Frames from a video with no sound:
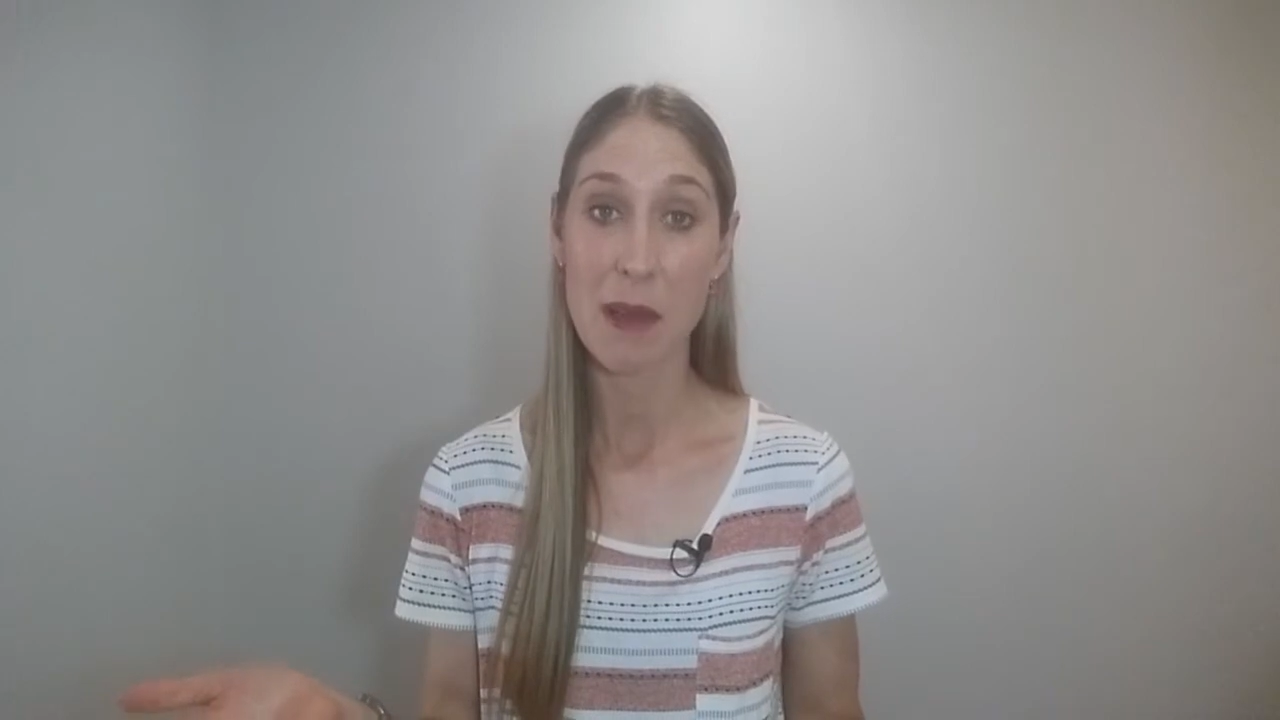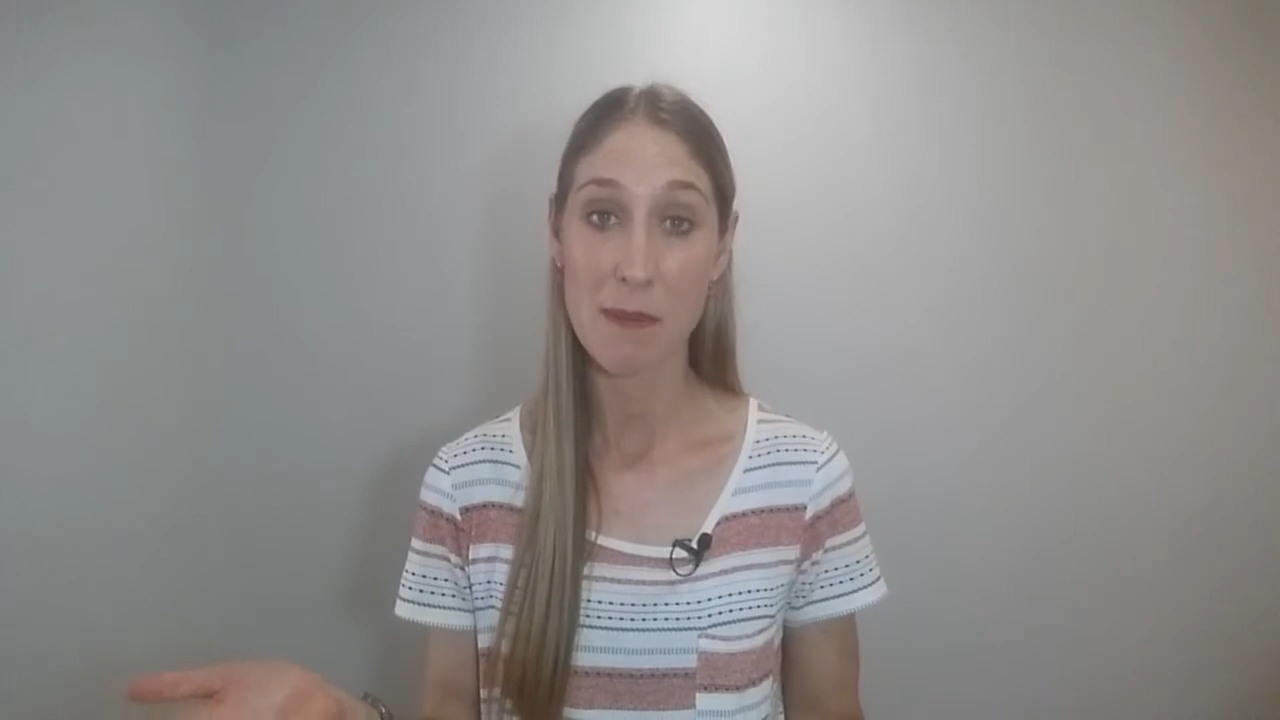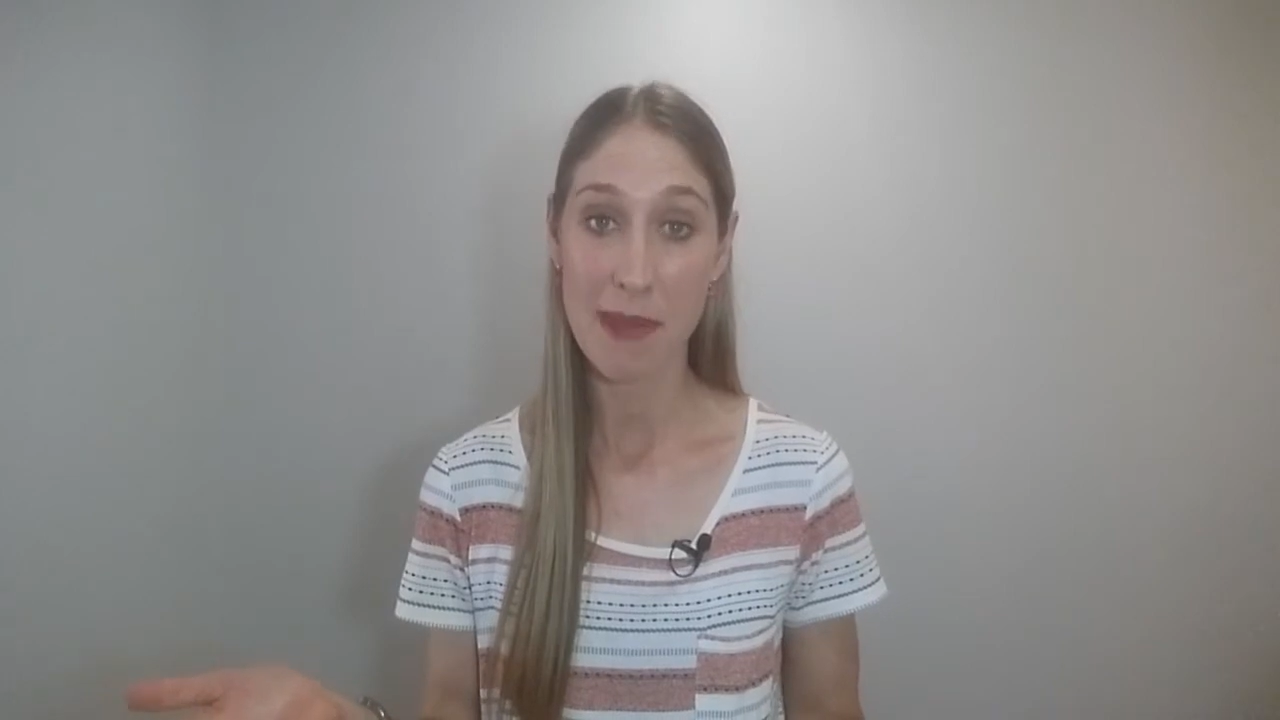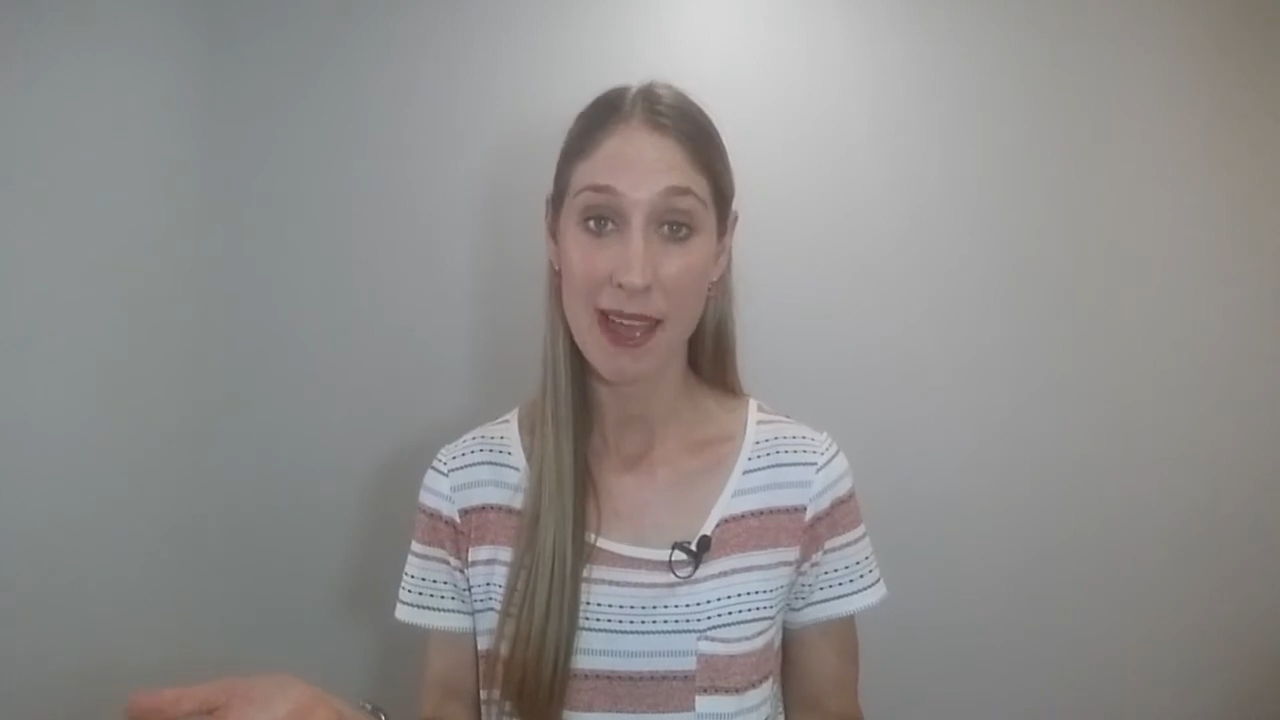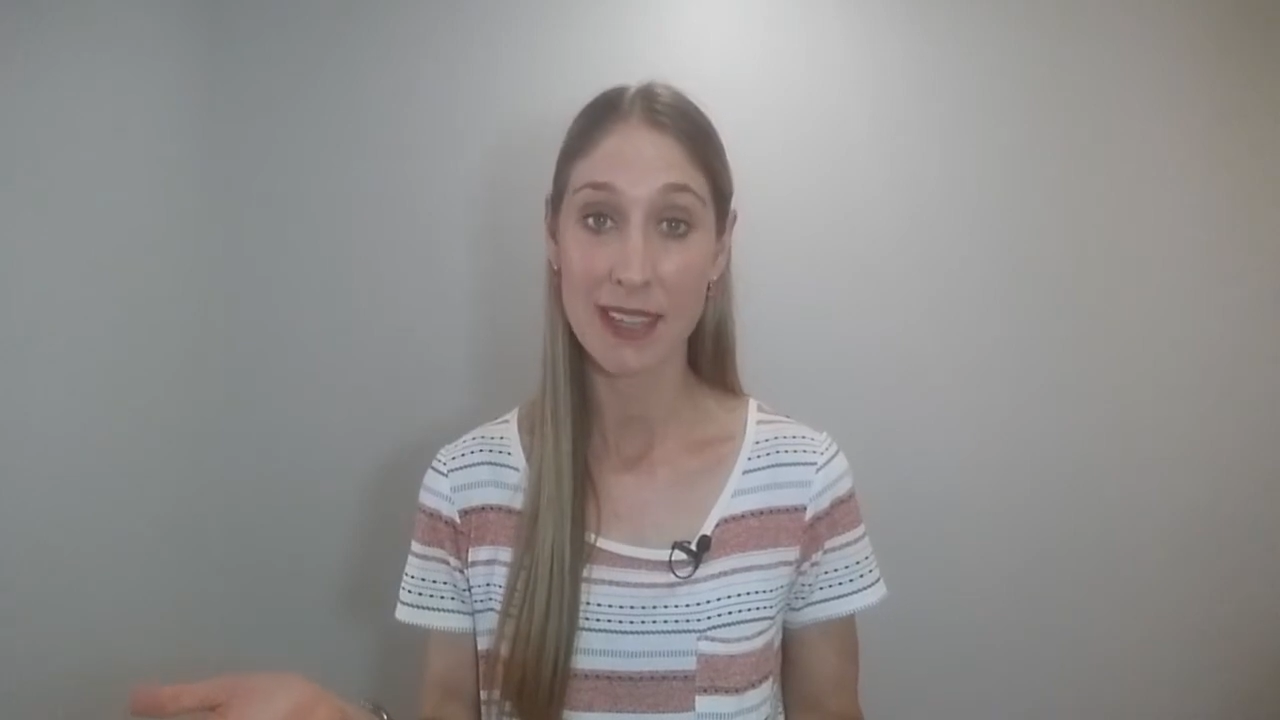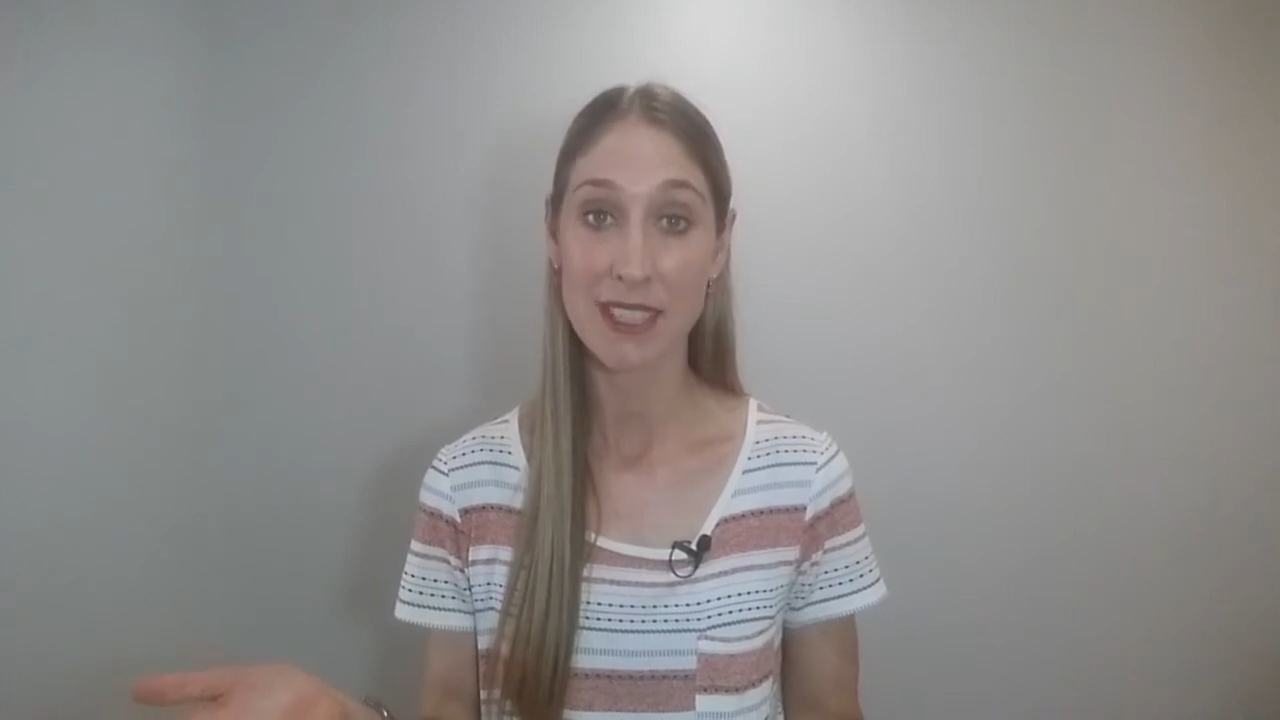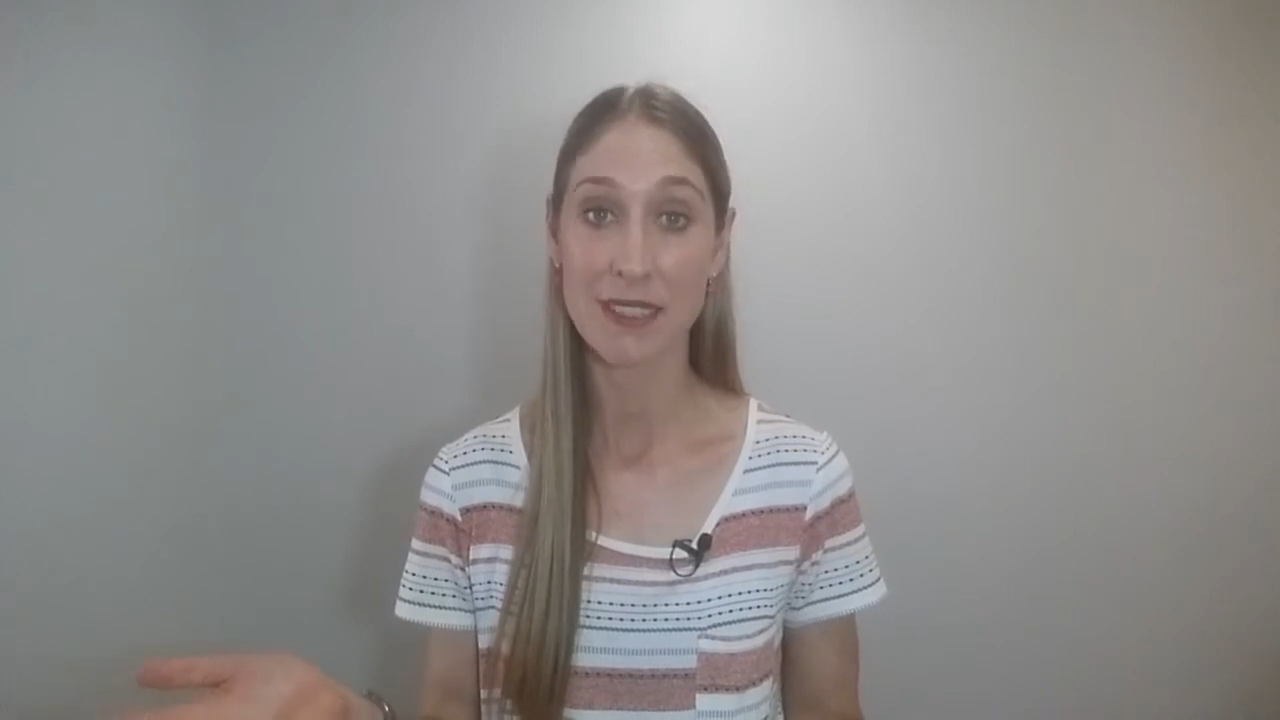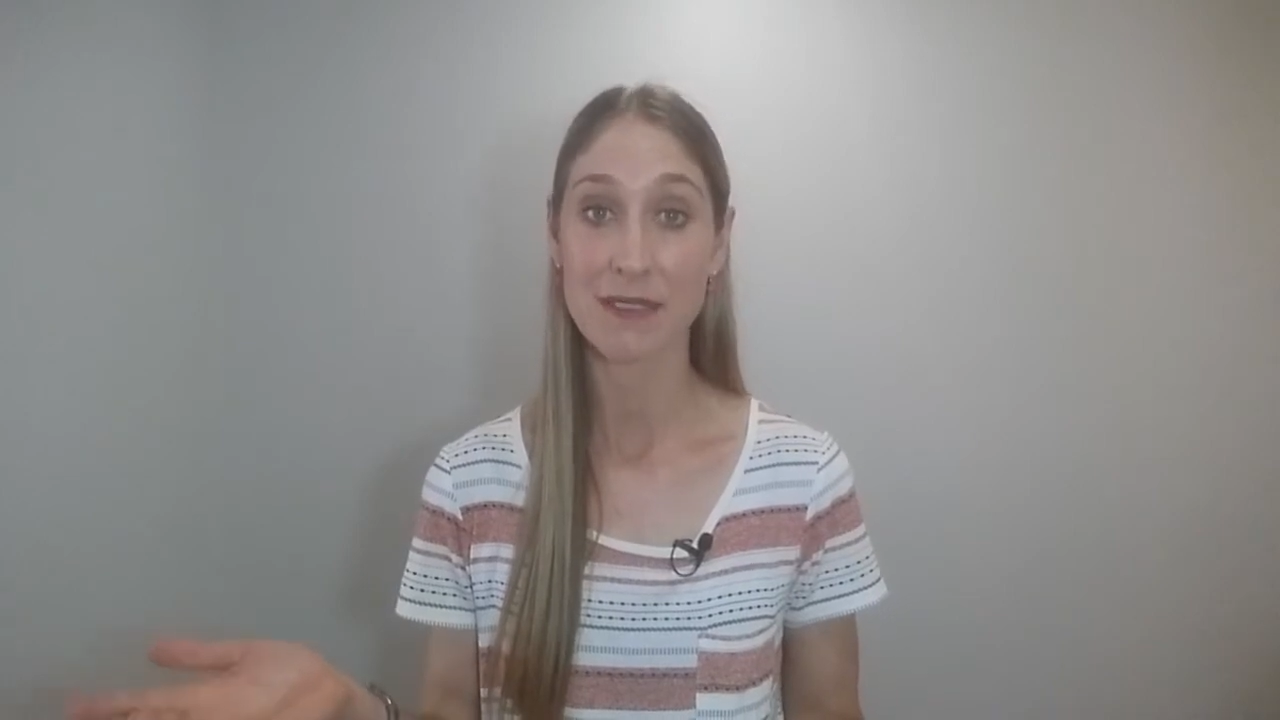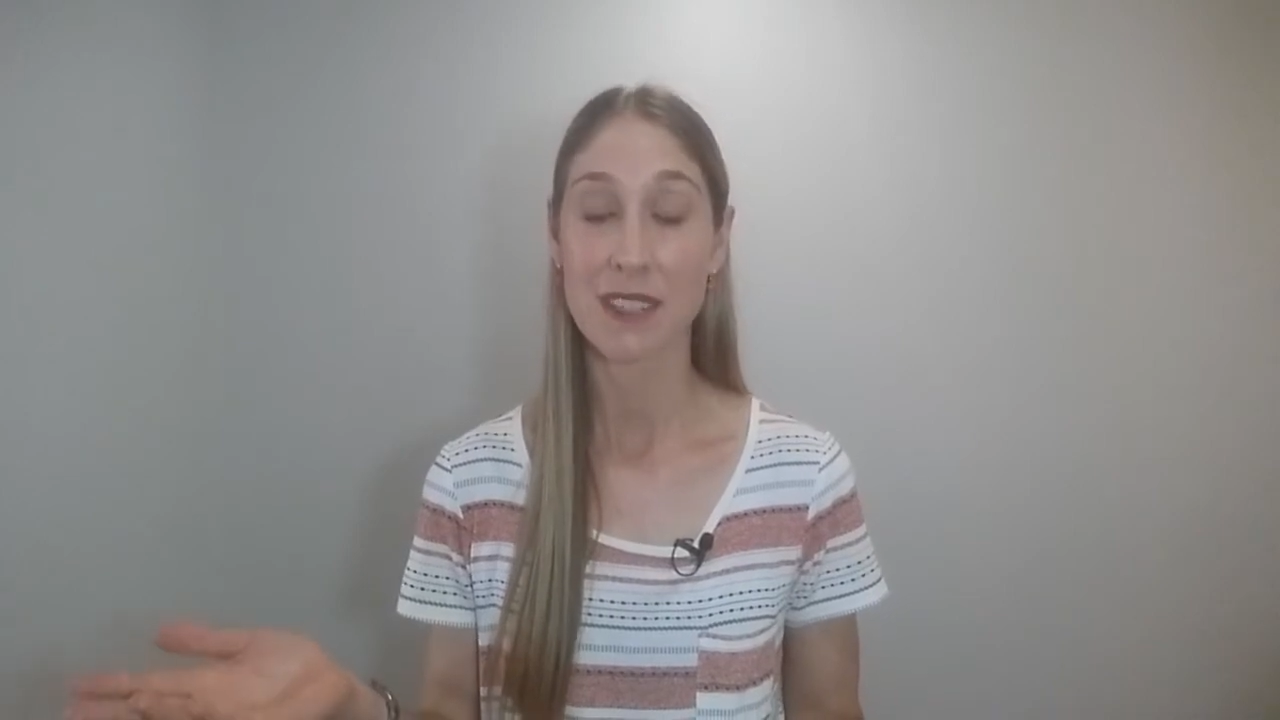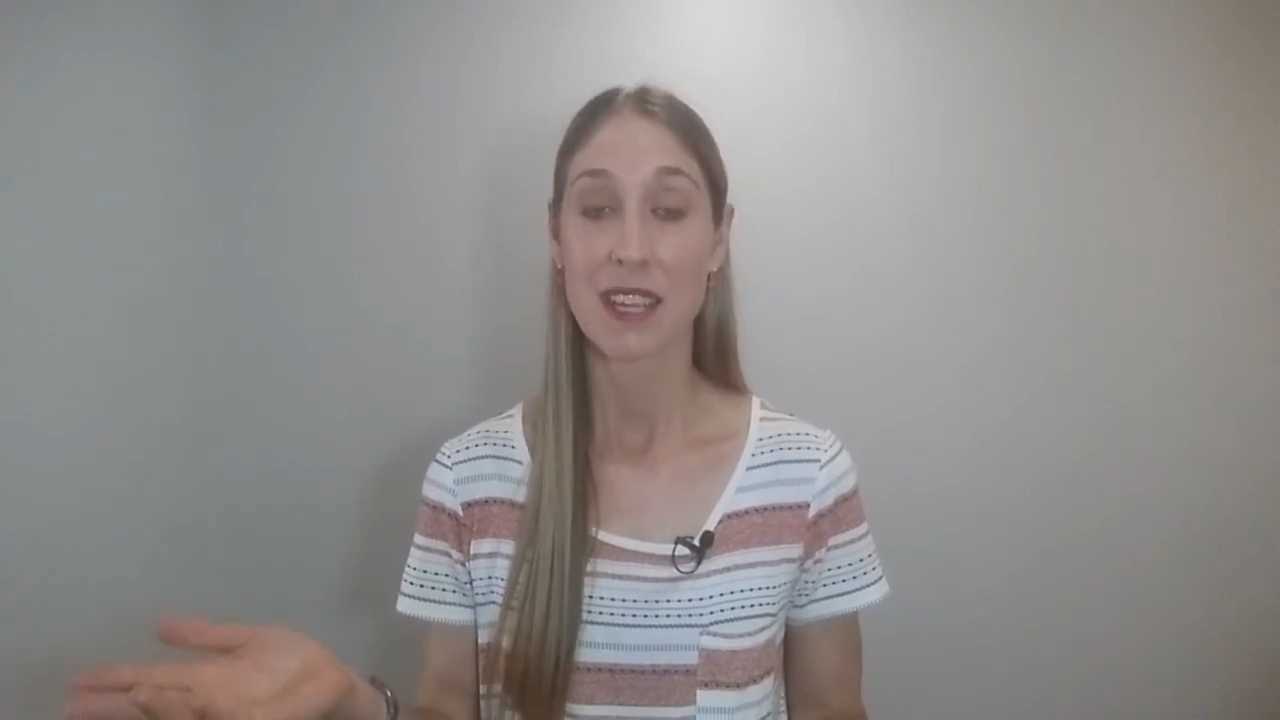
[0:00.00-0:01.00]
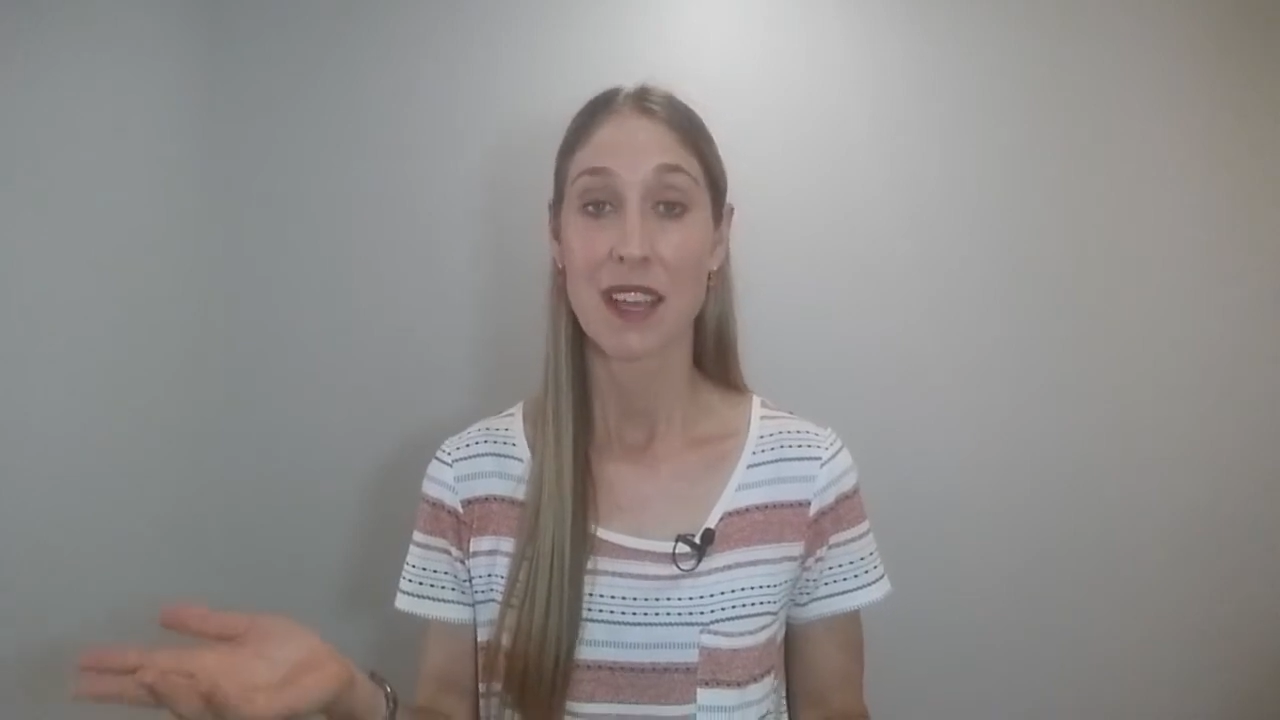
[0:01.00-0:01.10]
amount of